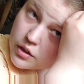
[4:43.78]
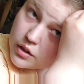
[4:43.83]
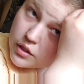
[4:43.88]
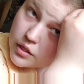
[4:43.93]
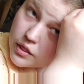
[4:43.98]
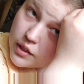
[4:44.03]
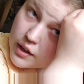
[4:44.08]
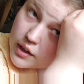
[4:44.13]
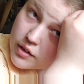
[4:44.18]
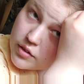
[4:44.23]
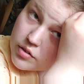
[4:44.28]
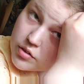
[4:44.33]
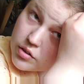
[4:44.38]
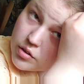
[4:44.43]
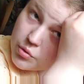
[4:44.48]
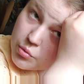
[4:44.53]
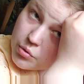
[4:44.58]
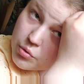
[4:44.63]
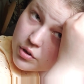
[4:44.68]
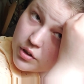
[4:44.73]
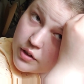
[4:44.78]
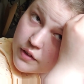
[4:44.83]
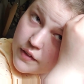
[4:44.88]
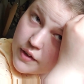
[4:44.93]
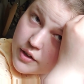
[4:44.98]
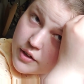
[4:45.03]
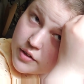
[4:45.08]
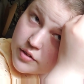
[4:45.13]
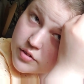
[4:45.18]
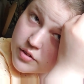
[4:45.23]
That's the one that
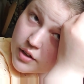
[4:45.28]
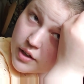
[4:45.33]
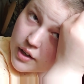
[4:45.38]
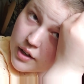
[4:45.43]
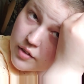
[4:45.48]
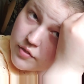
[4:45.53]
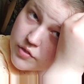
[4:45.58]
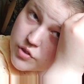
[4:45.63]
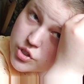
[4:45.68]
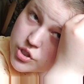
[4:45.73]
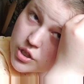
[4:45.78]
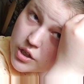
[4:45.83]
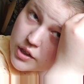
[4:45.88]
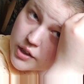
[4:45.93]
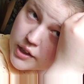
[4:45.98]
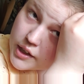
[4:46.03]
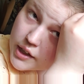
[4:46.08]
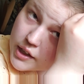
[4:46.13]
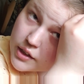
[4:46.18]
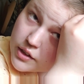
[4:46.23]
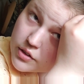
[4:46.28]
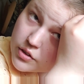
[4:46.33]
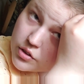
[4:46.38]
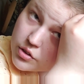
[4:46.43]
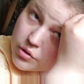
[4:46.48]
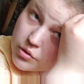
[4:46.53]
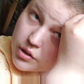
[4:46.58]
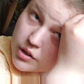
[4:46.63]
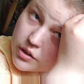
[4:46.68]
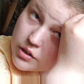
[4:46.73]
needs to have a chunk added
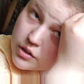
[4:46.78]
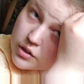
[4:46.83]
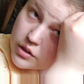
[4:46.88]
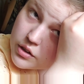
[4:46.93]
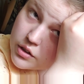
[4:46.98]
to it.